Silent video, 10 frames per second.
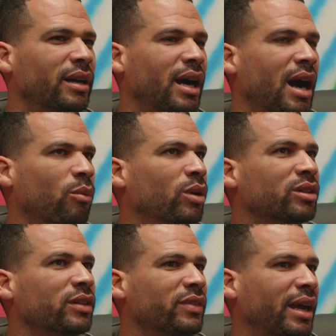I
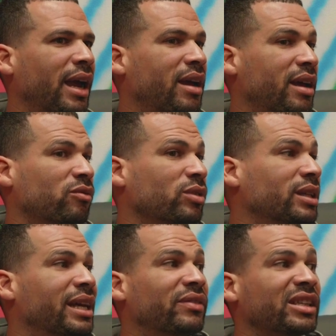wonder if they
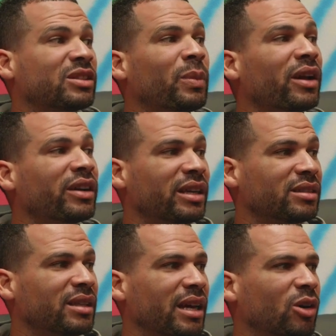really have
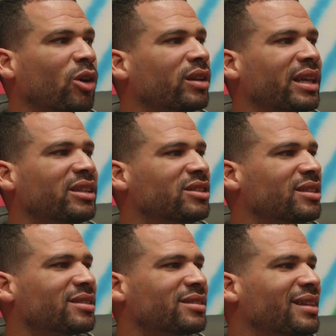experienced that, or are they
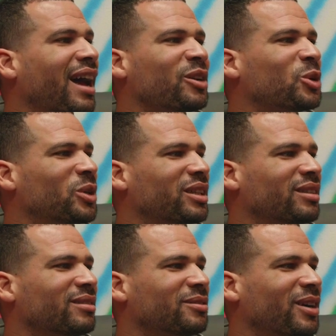just not doing
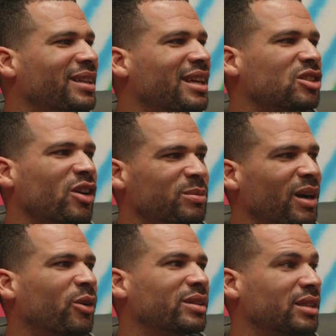it, right? That's always
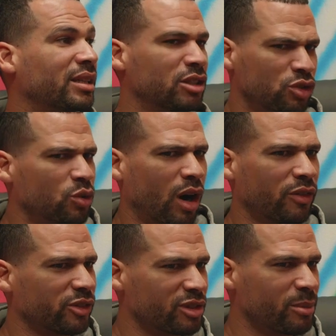my question. Like, did you
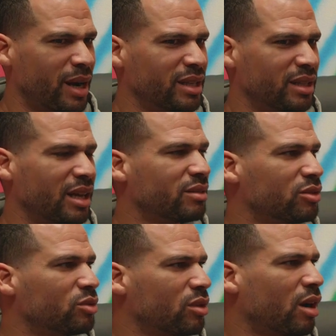offer somebody that
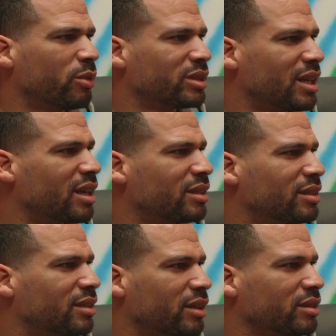you thought was
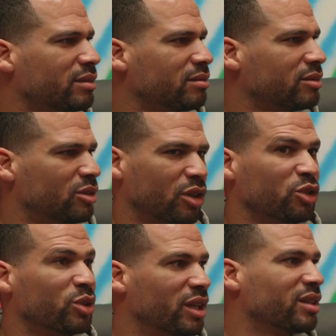not, or, you know,
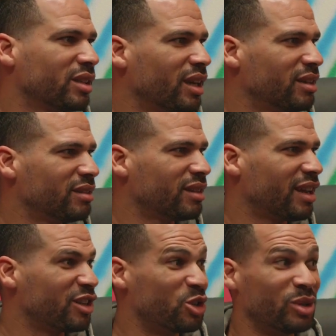you couldn't get
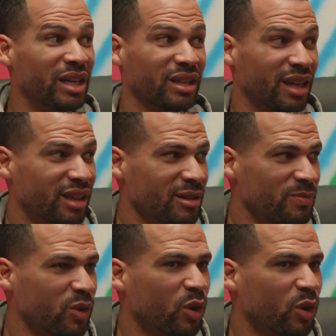and you didn't get them?